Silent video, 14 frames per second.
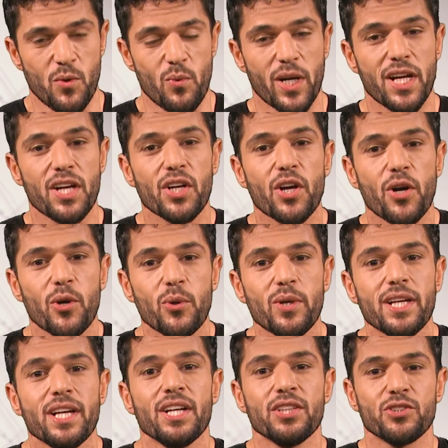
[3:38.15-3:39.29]
We're going to go
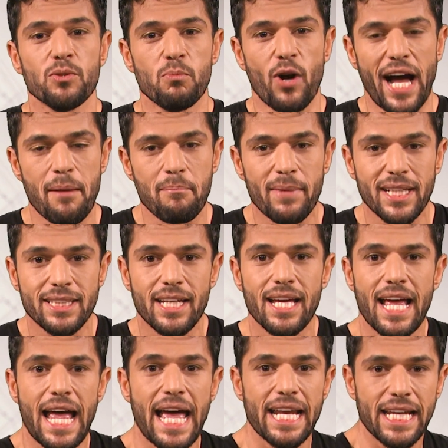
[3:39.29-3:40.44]
to Muhammad
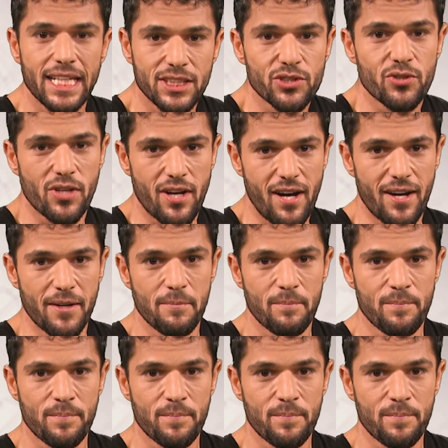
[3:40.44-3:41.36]
and his Quran.